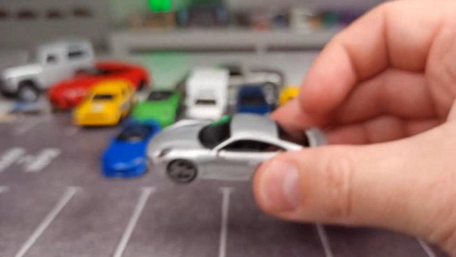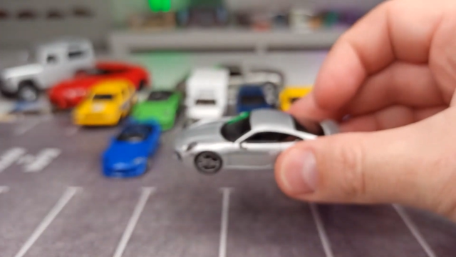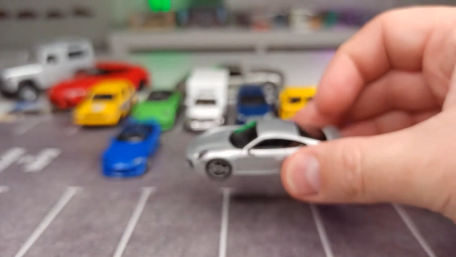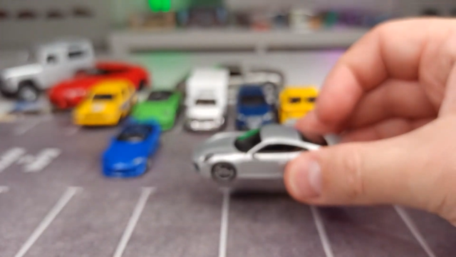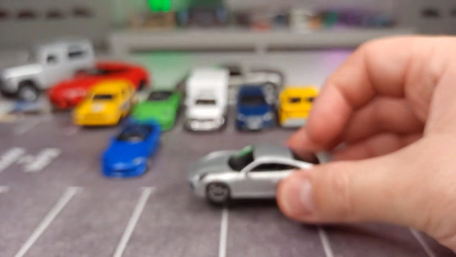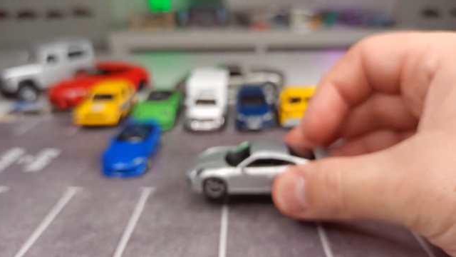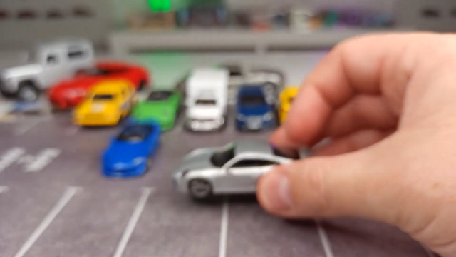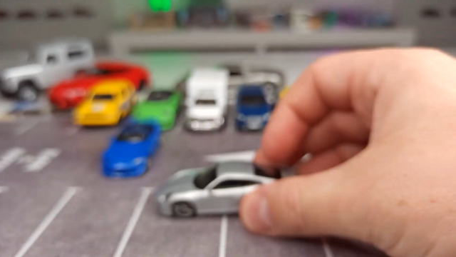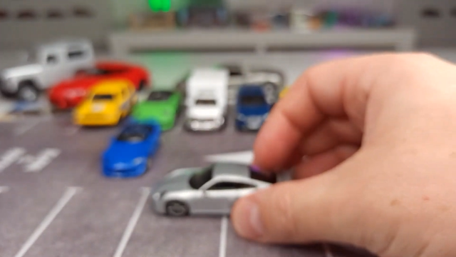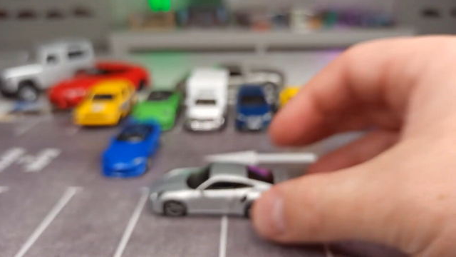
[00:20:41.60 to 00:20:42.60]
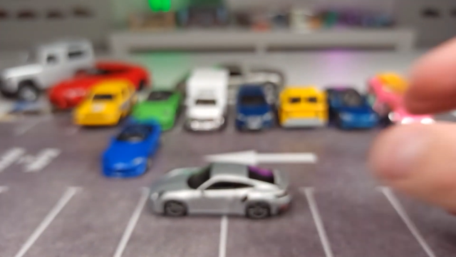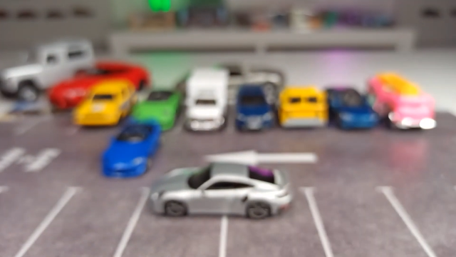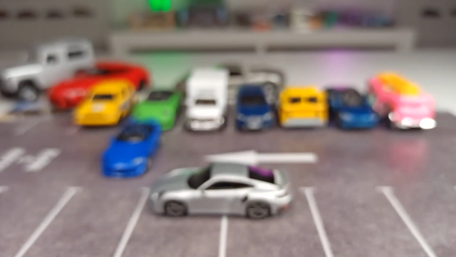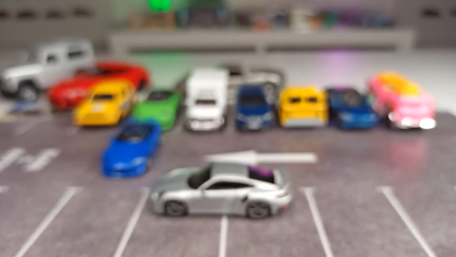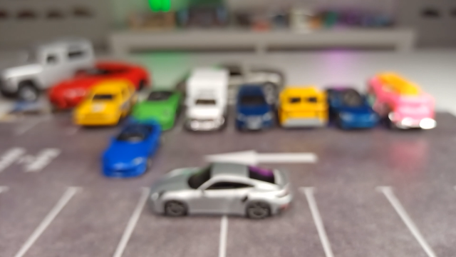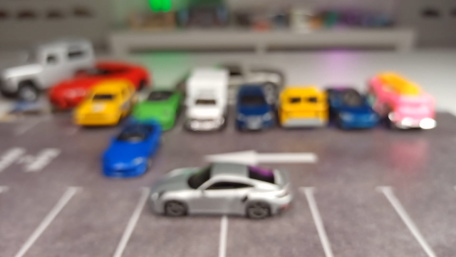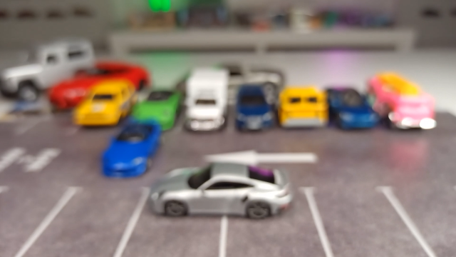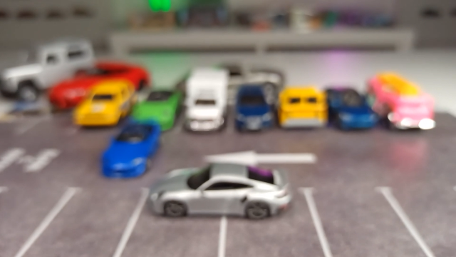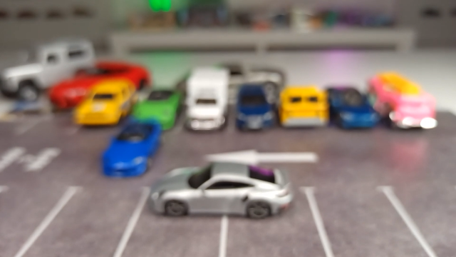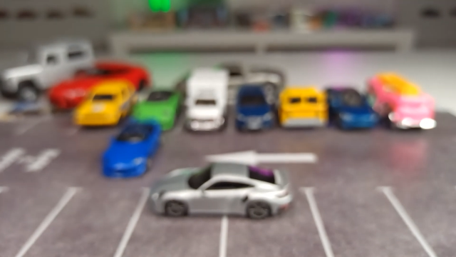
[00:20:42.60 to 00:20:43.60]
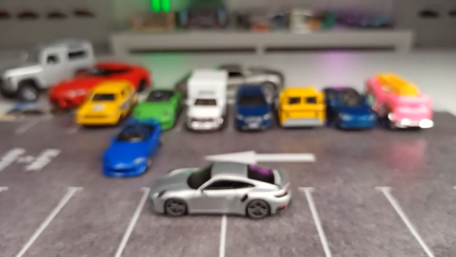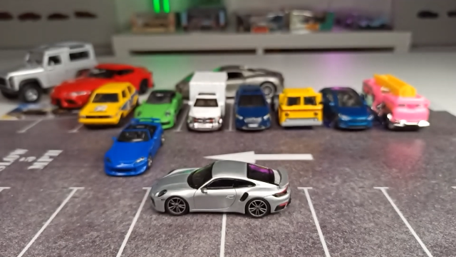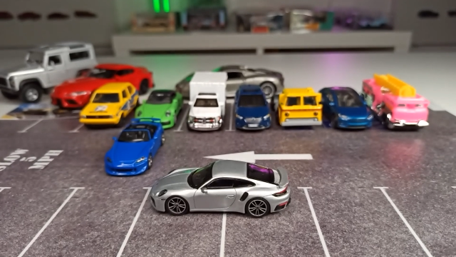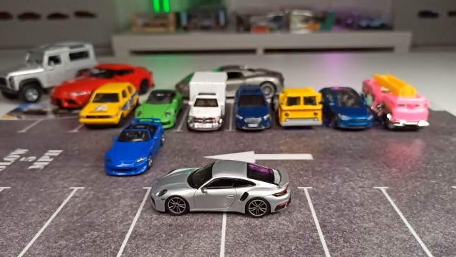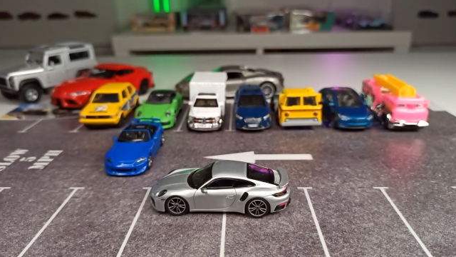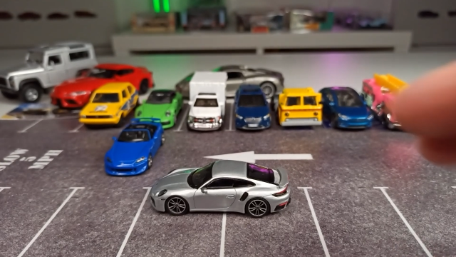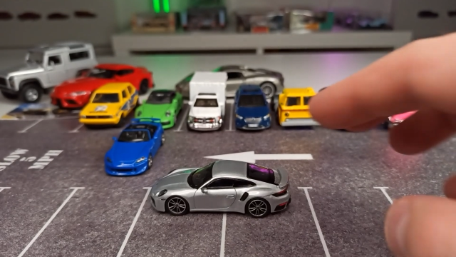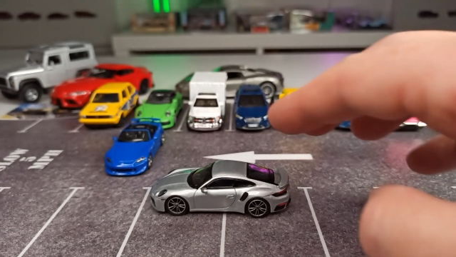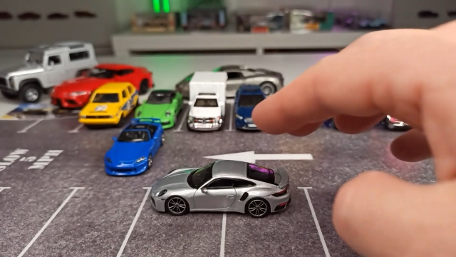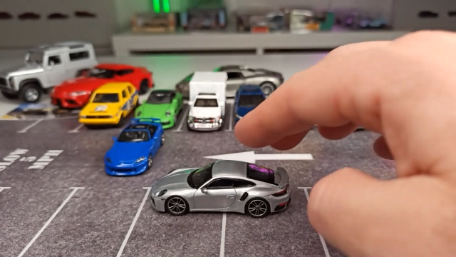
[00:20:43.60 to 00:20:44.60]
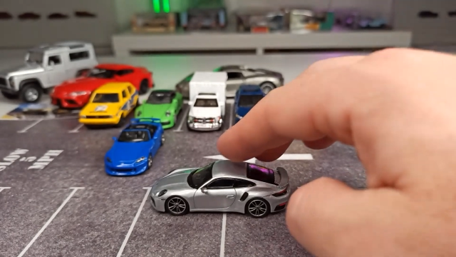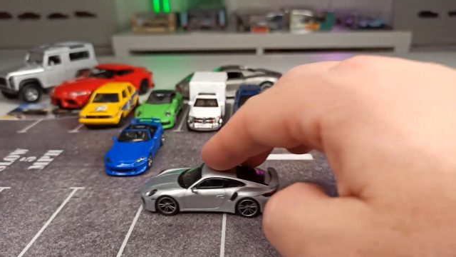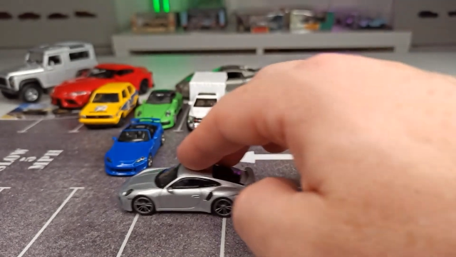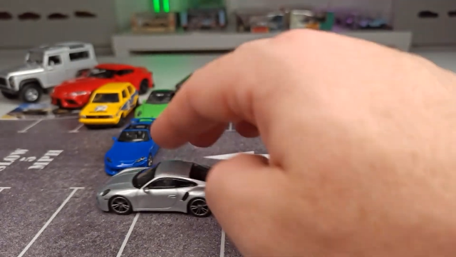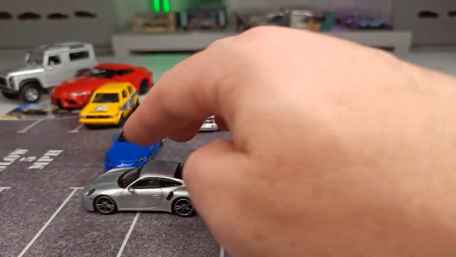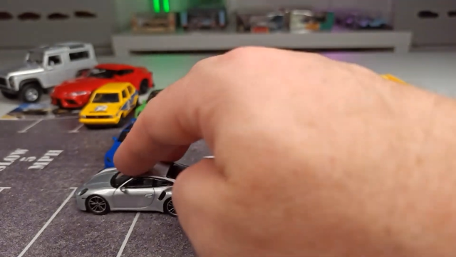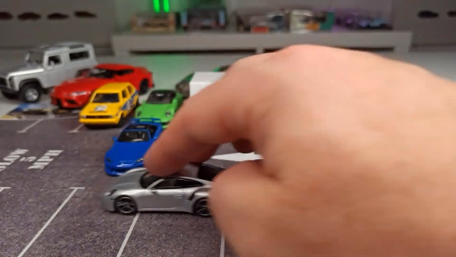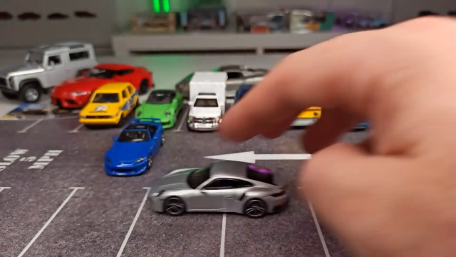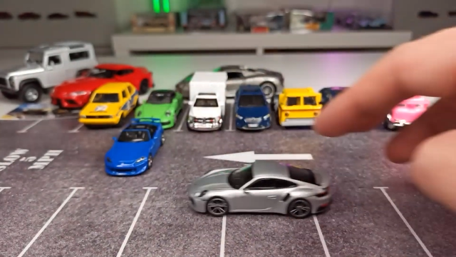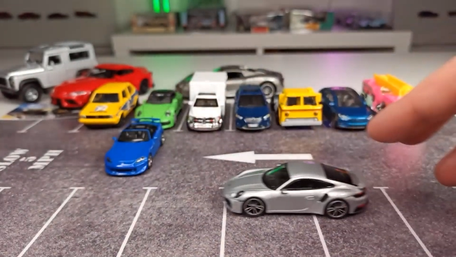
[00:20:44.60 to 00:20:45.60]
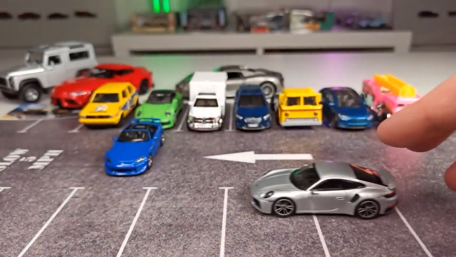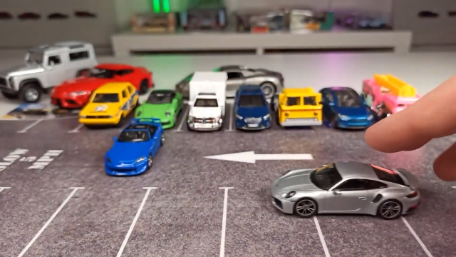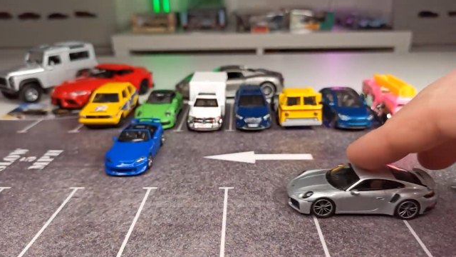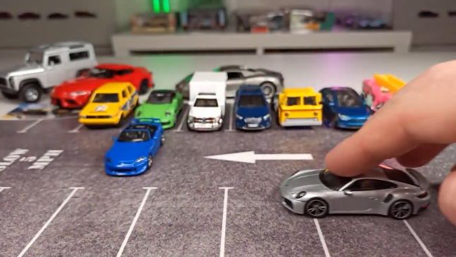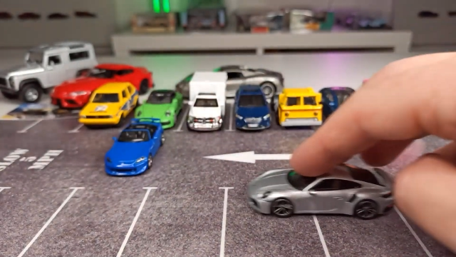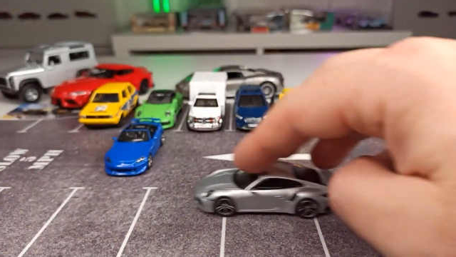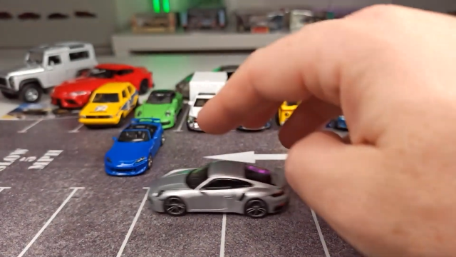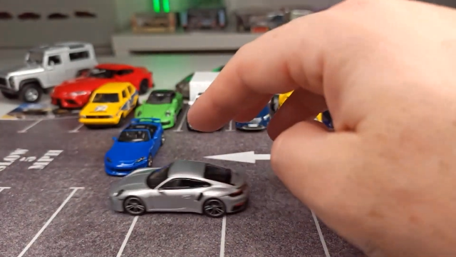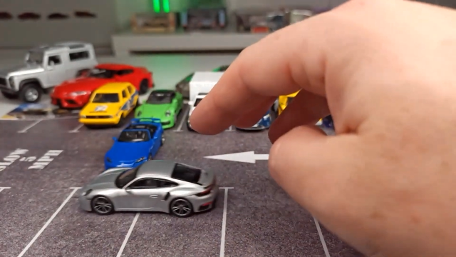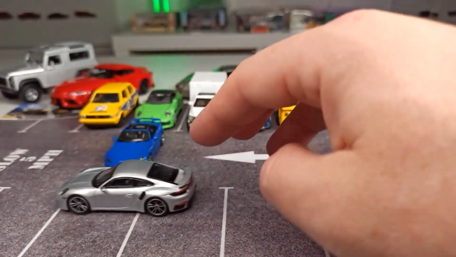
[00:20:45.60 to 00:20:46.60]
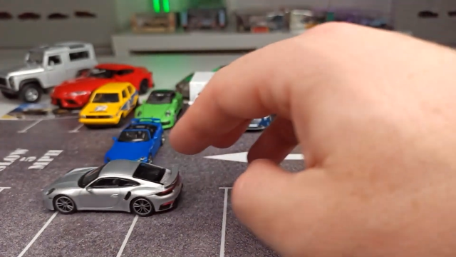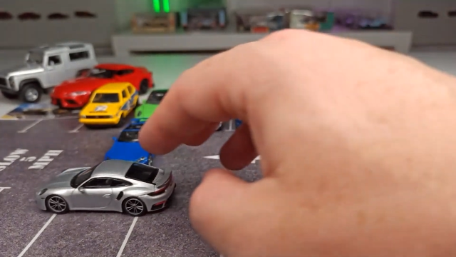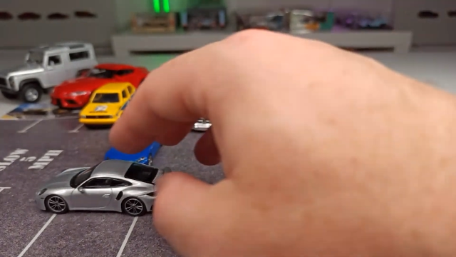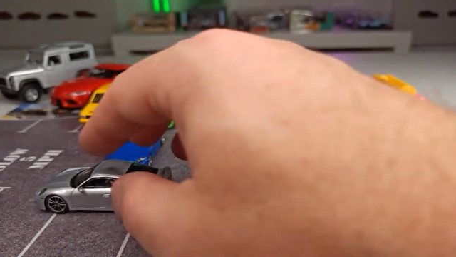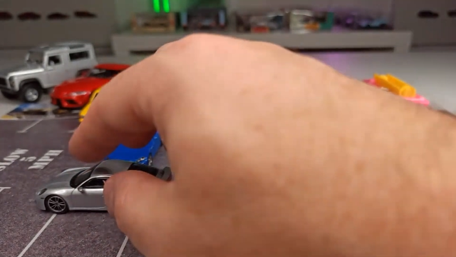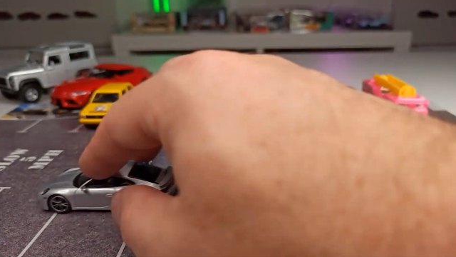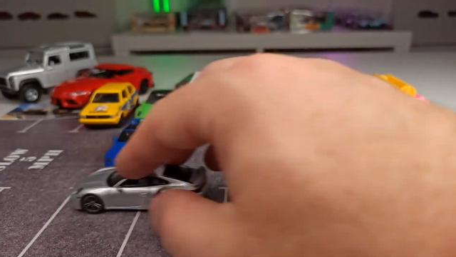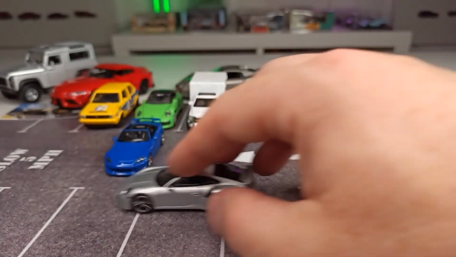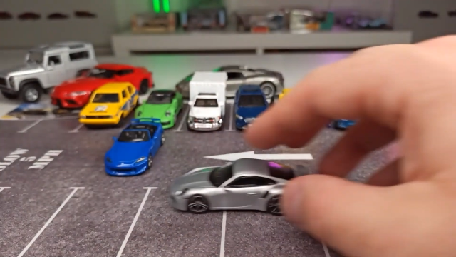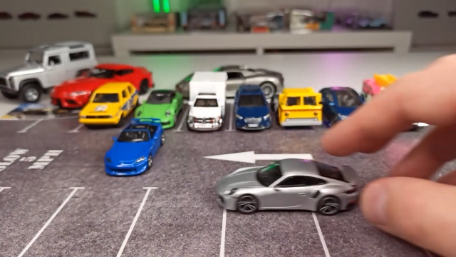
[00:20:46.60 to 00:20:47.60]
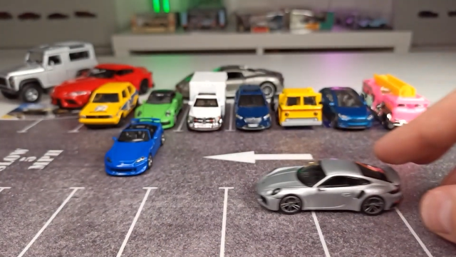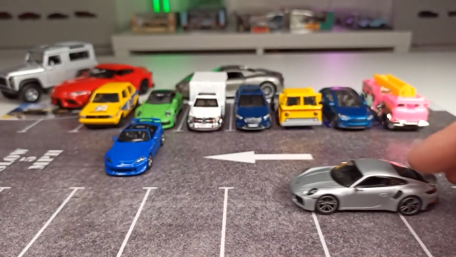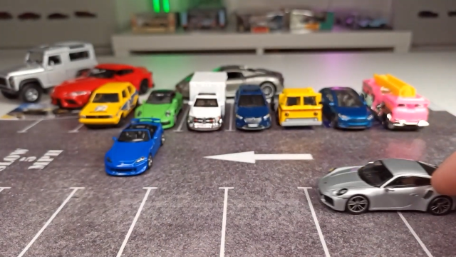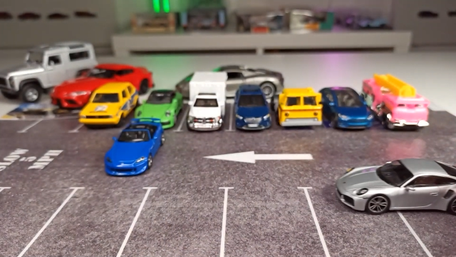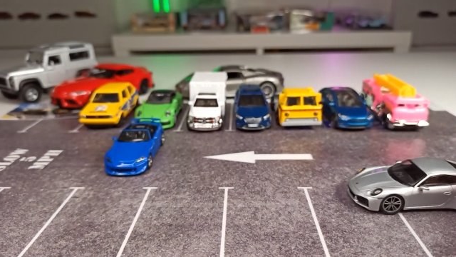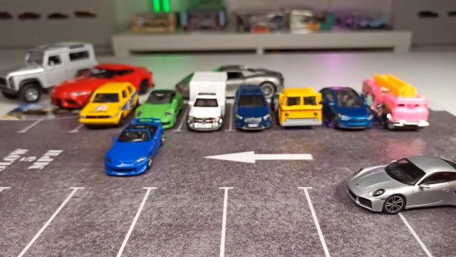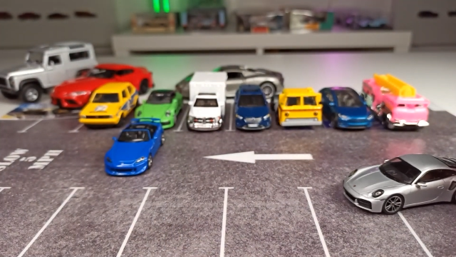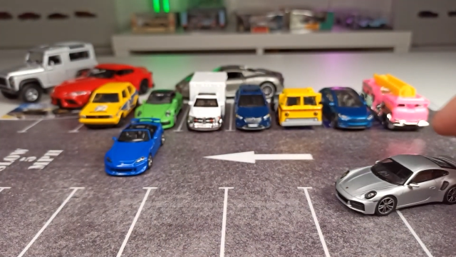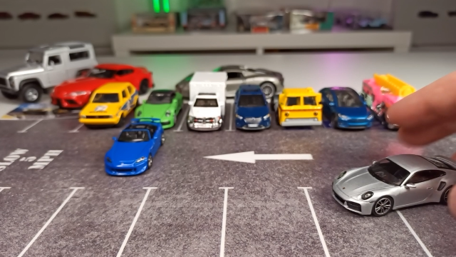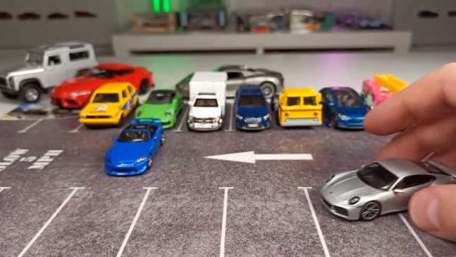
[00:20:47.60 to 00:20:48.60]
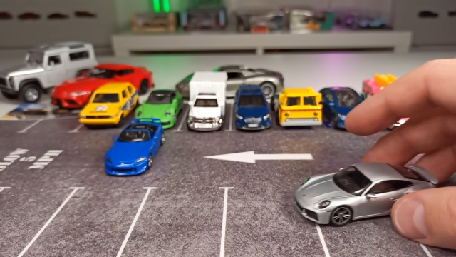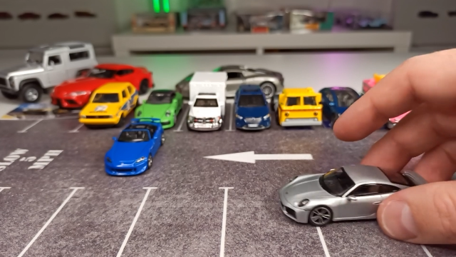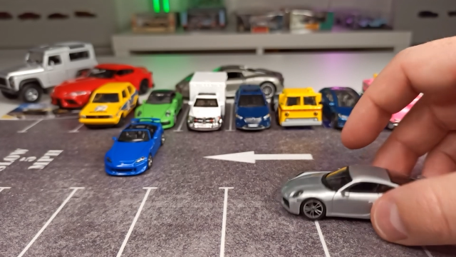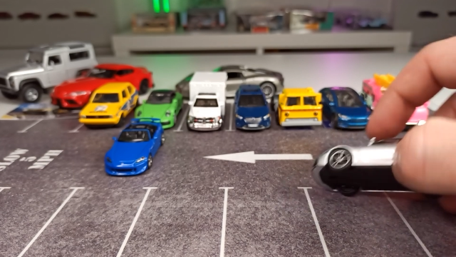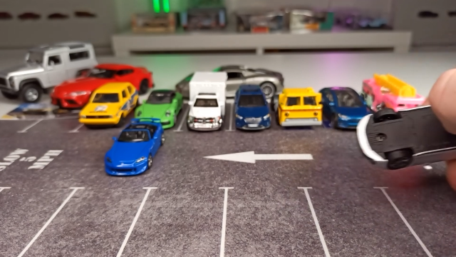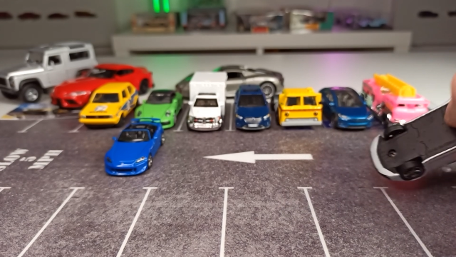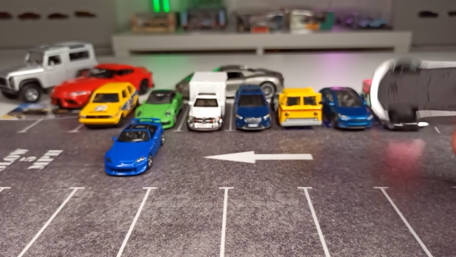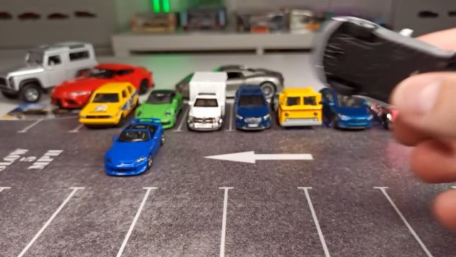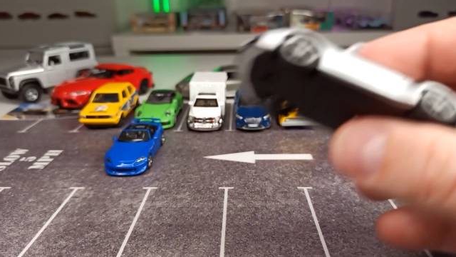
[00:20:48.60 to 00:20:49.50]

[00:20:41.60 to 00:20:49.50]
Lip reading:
Nobody's mouth can be seen.